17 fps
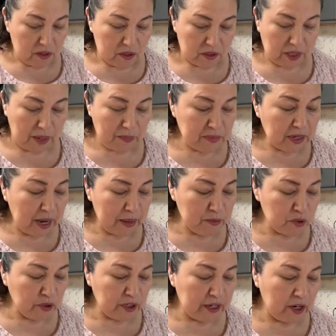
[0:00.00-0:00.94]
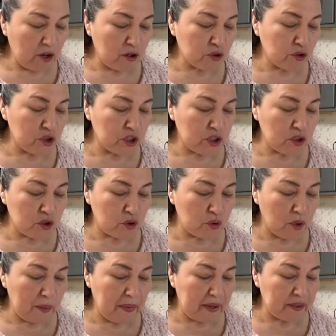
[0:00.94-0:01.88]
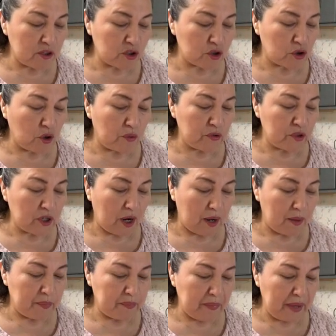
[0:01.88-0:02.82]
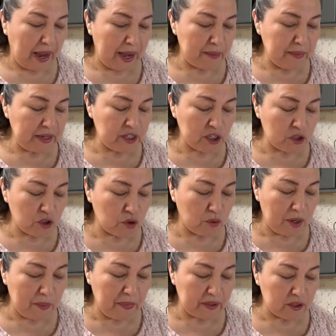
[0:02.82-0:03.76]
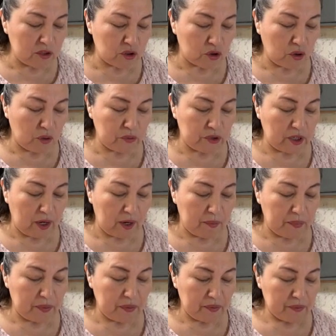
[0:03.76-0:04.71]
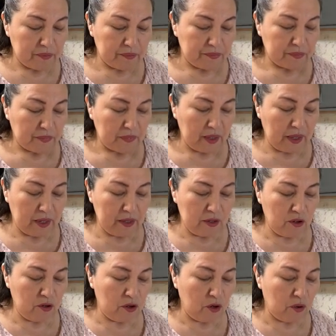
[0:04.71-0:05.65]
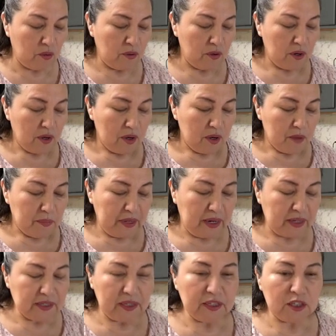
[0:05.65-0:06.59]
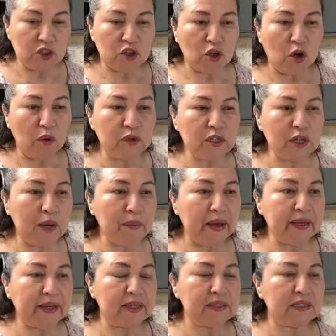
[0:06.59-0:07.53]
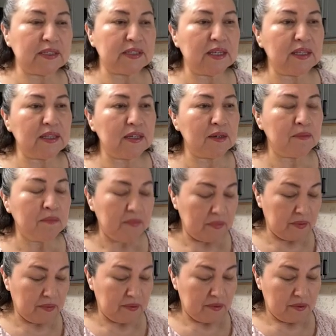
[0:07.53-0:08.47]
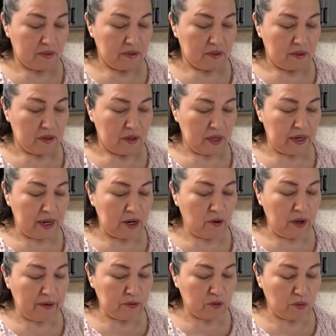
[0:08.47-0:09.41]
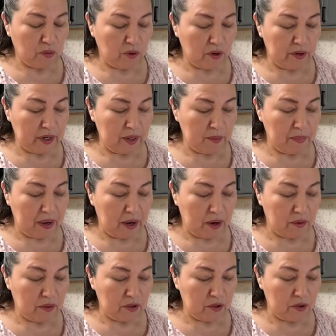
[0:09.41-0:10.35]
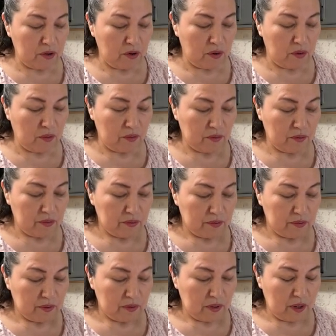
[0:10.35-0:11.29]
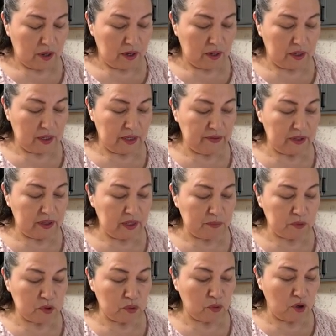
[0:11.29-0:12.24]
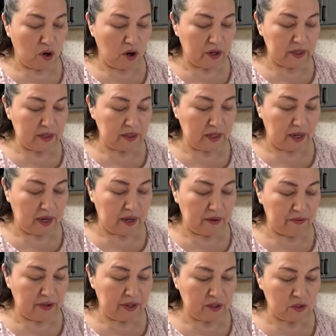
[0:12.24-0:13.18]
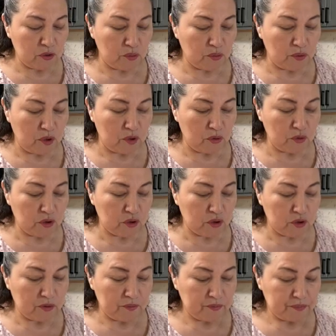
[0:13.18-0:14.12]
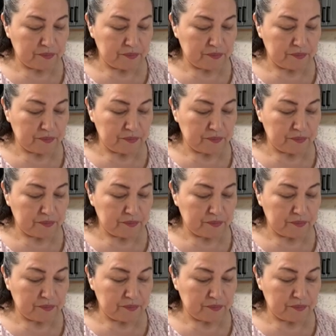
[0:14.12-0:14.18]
Sometimes you can also just do them on the stovetop. I may just do them on the stovetop, and because on the stovetop I can see them, and I don't have to worry about leaving them too long in the oven to roast.